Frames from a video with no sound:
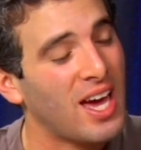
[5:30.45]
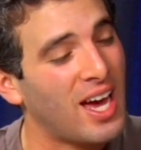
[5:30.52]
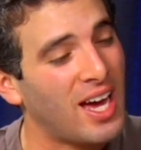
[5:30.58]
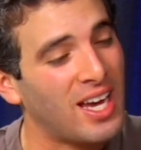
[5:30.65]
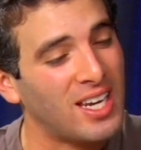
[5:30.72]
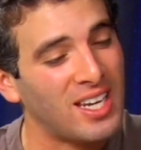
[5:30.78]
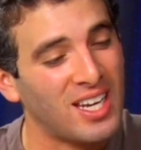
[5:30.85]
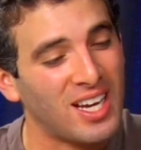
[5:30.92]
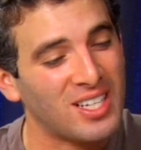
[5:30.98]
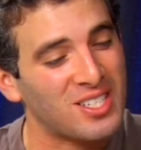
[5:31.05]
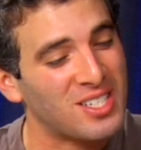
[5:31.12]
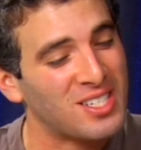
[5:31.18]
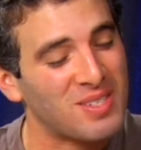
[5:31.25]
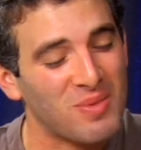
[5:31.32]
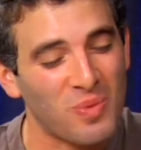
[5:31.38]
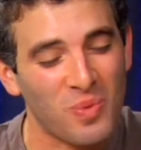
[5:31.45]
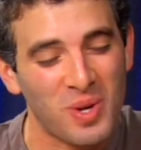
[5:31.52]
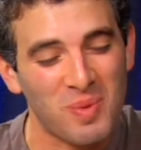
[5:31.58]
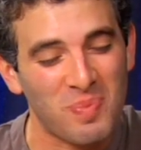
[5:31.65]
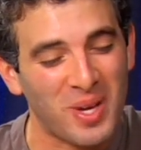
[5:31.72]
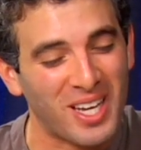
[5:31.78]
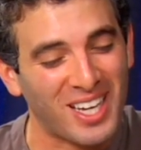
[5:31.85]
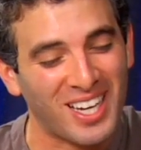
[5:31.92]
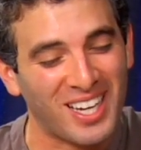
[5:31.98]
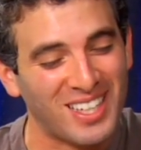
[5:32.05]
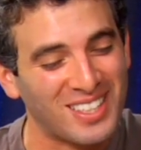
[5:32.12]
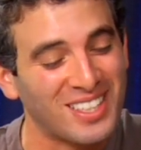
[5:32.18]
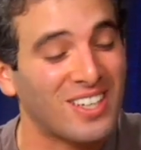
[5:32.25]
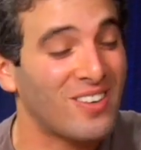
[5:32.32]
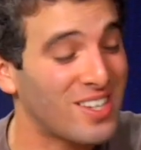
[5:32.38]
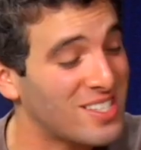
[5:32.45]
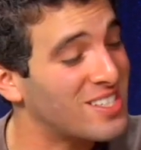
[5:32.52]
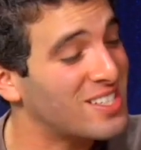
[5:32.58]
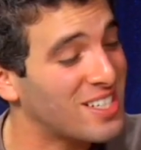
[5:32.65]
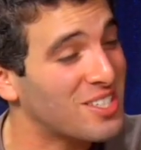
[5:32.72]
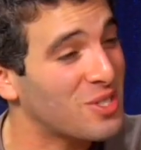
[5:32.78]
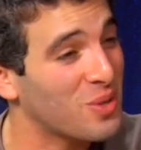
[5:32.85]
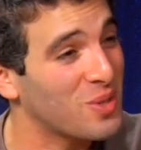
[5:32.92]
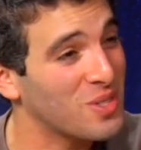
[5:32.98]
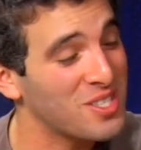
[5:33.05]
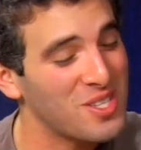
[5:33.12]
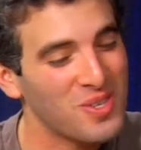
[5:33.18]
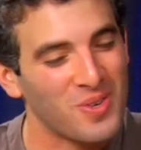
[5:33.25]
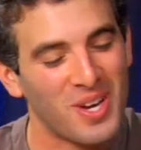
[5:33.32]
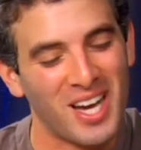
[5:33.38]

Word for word: and just weeping, at, you know, as six-year-olds do.